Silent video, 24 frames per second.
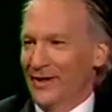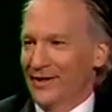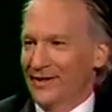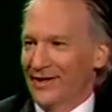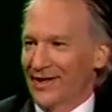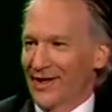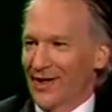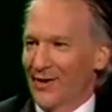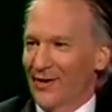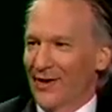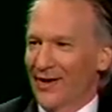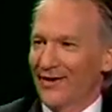wish
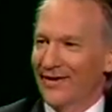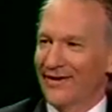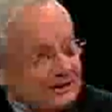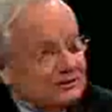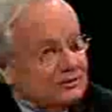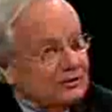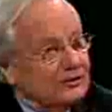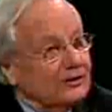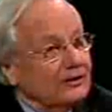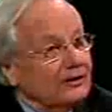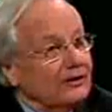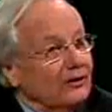I could
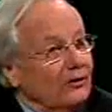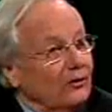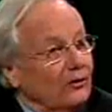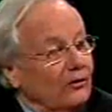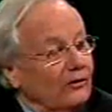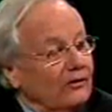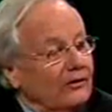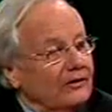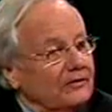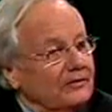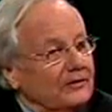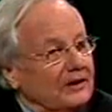add to the
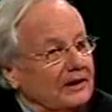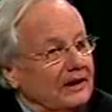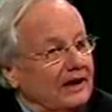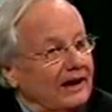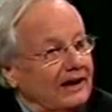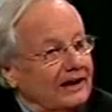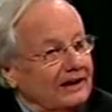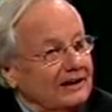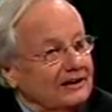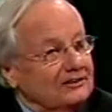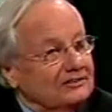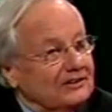lore and the
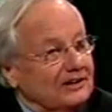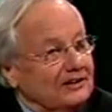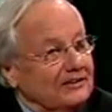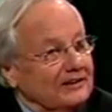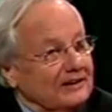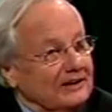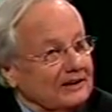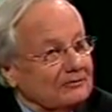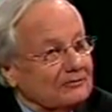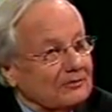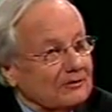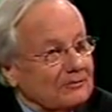knowledge
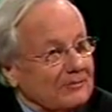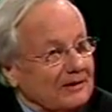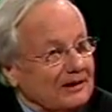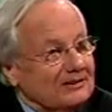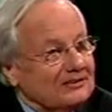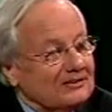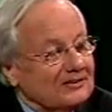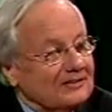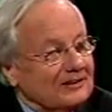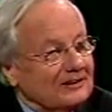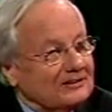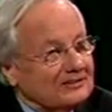and the
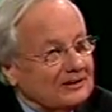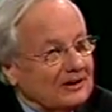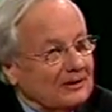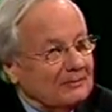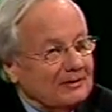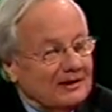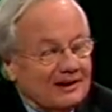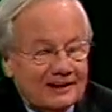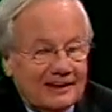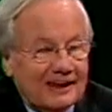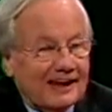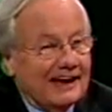information that's
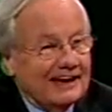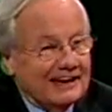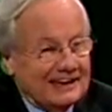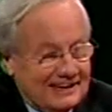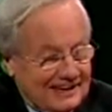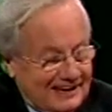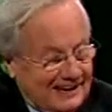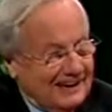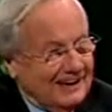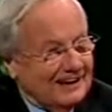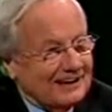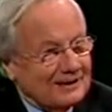come out. I
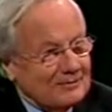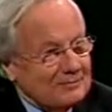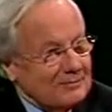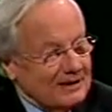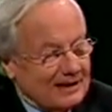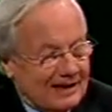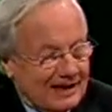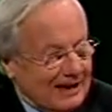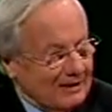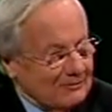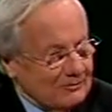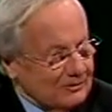can't. I
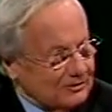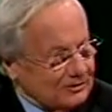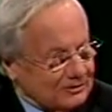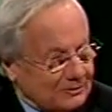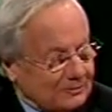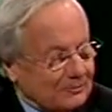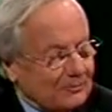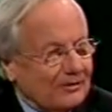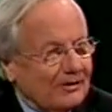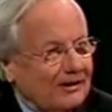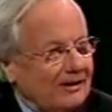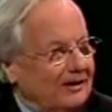mean, I was
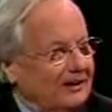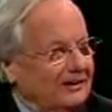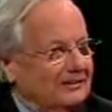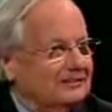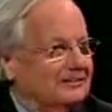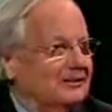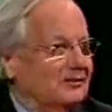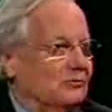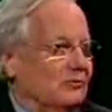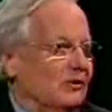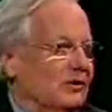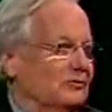
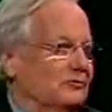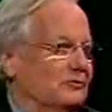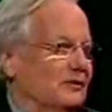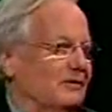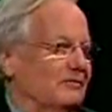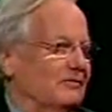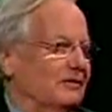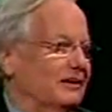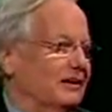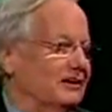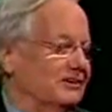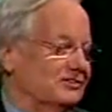surprised at one
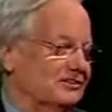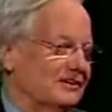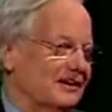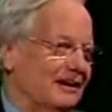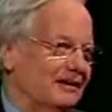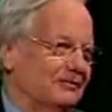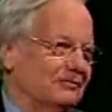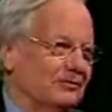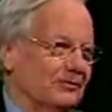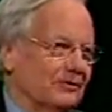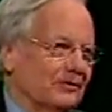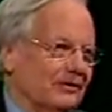revelation
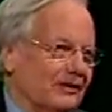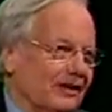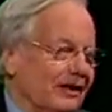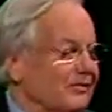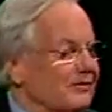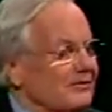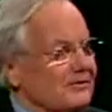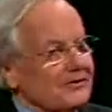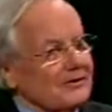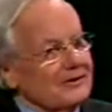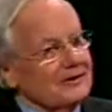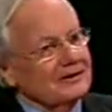after
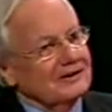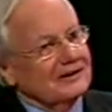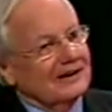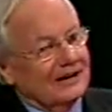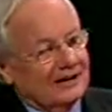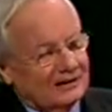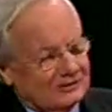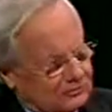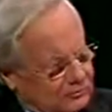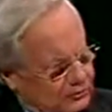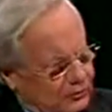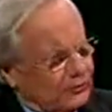another.
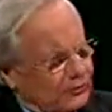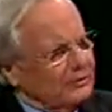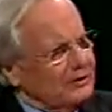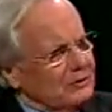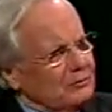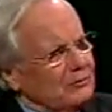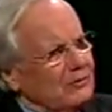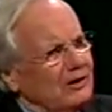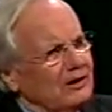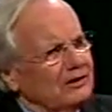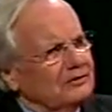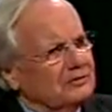I
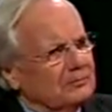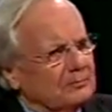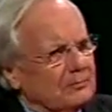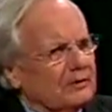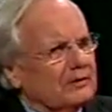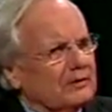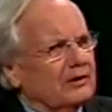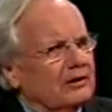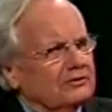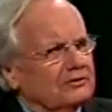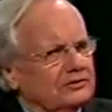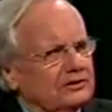truly was,
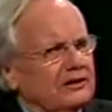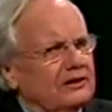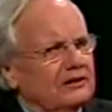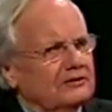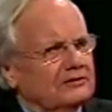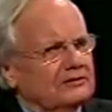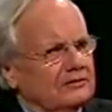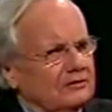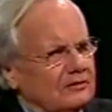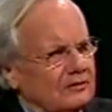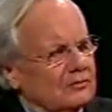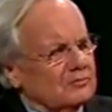because it
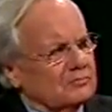is,